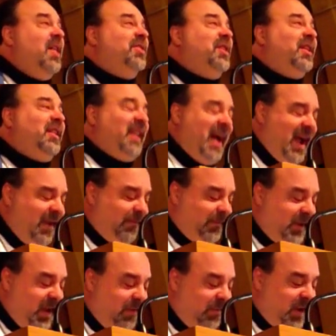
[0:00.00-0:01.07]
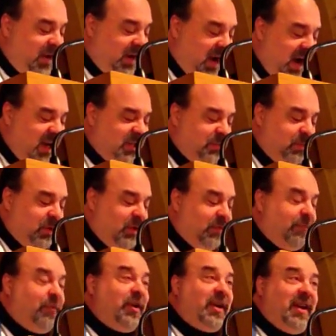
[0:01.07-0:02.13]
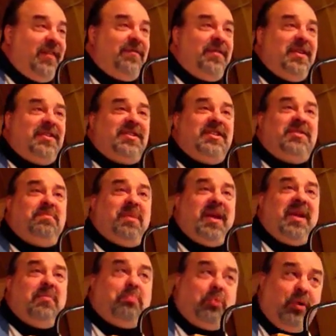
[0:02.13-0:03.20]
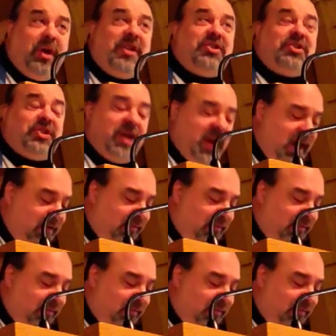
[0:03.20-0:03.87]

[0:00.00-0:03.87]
The life-giving gospel of forgiveness is being preached to